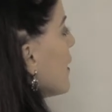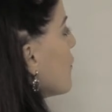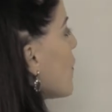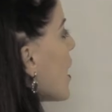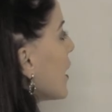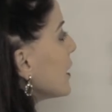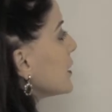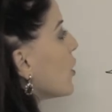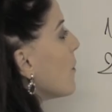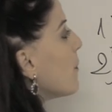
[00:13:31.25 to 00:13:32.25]
while
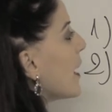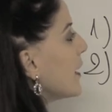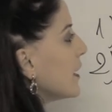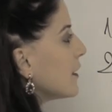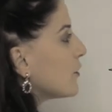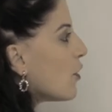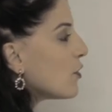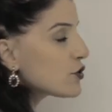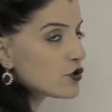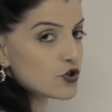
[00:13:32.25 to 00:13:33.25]
combining
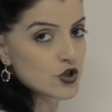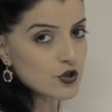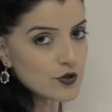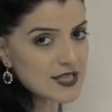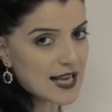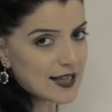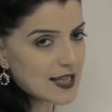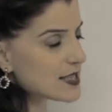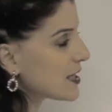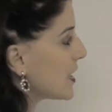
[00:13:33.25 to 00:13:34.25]
those two
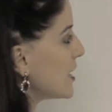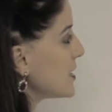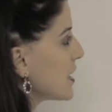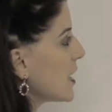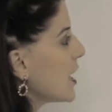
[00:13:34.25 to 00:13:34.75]
sentences,